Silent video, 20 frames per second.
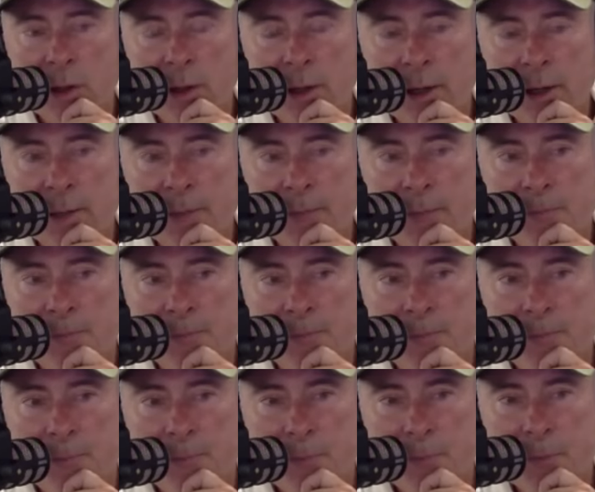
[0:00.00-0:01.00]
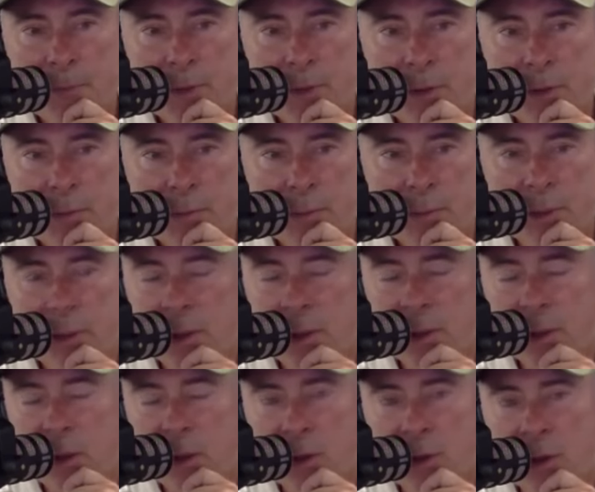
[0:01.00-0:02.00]
Been
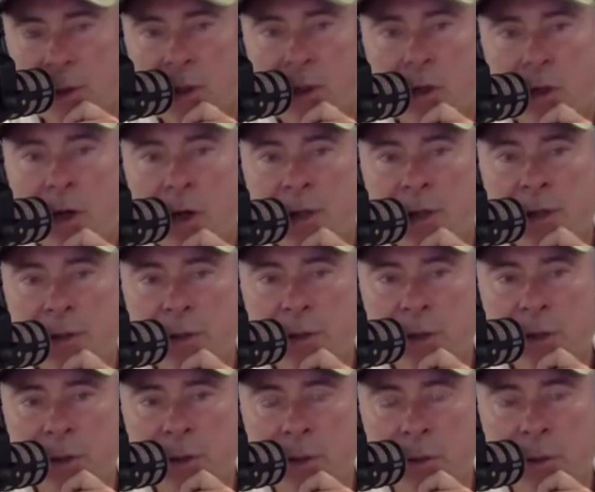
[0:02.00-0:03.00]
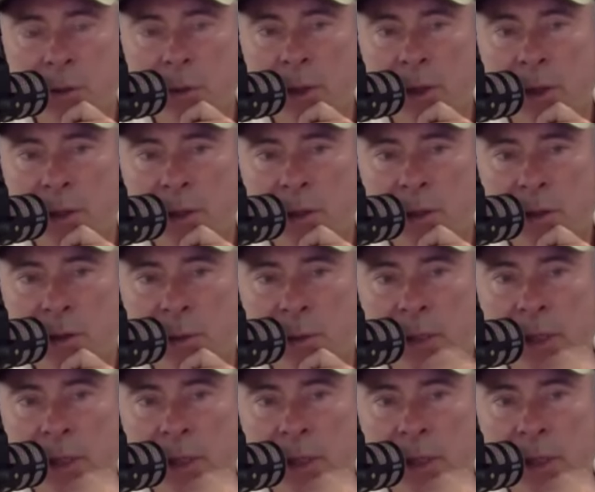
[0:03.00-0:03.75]
lots of crazy things along the way too.